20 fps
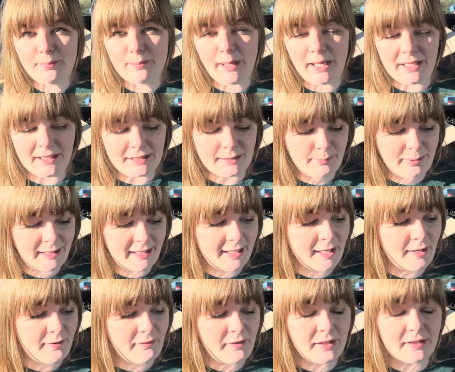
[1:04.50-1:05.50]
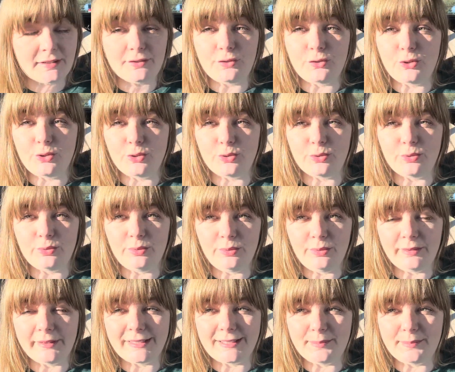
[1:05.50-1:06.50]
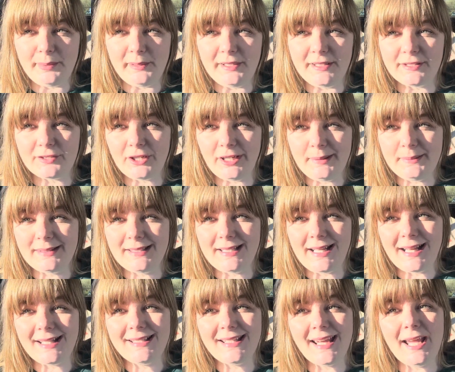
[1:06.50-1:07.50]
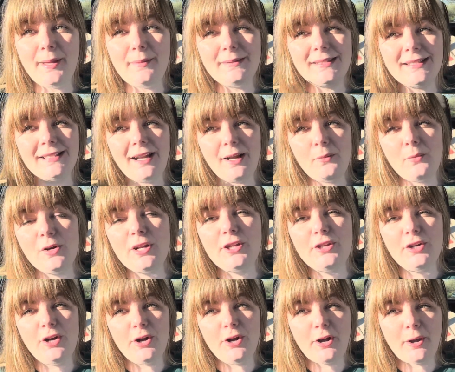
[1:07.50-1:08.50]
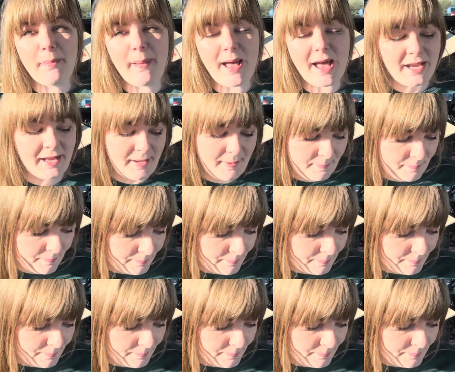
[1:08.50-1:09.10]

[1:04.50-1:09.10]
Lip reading: but plenty of us do experience creeps in our DMs, and I want to talk about it.